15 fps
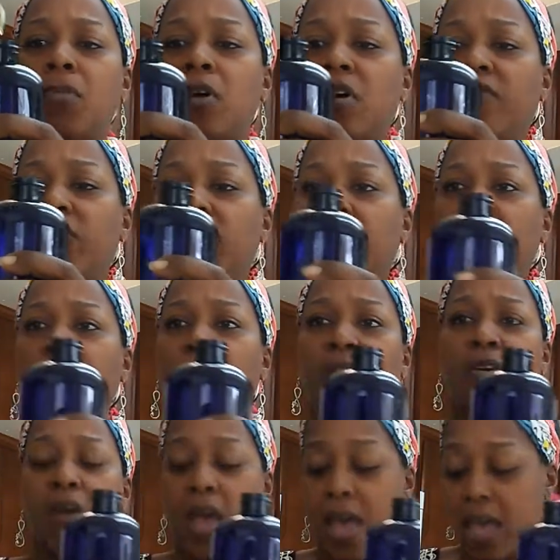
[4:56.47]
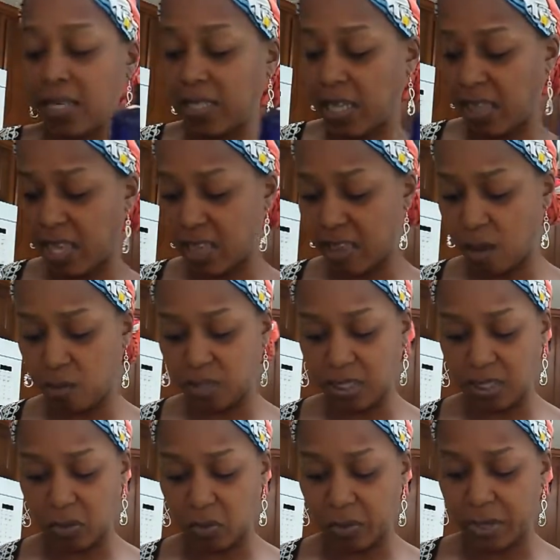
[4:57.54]
of the lemongrass. I think that was a
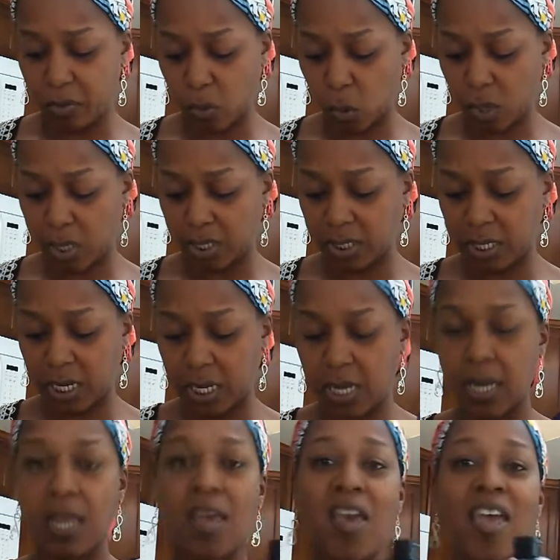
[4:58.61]
little bit more than 10.